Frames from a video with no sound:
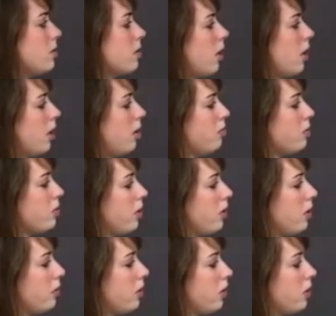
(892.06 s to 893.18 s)
um,
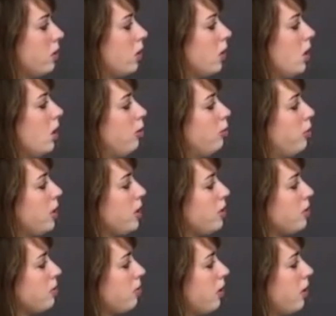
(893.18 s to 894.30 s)
soil level.
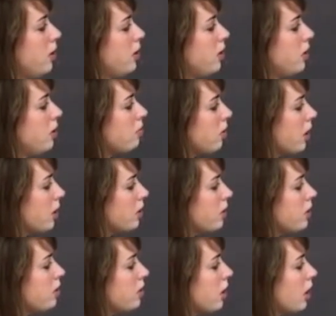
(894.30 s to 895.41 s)
Places where it didn't work
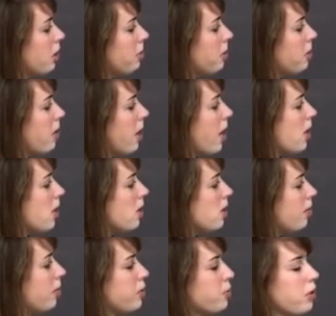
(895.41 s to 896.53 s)
too terribly
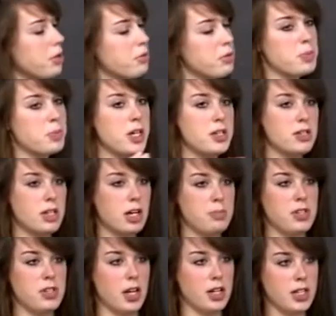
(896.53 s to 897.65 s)
well was when it was placed
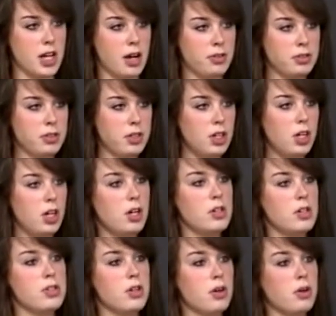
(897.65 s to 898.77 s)
upside down.
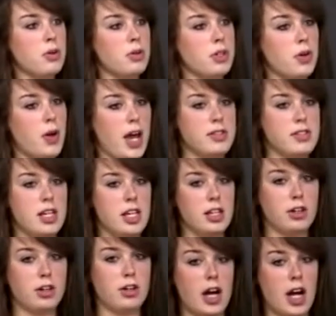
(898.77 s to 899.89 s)
So you had, say,
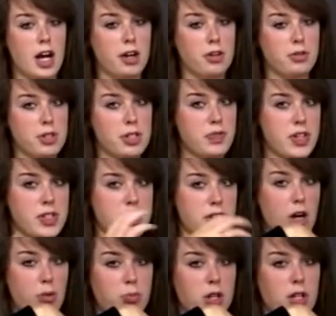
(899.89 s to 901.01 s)
the crown was
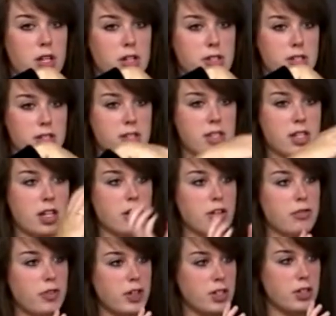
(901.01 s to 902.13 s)
facing upwards instead of into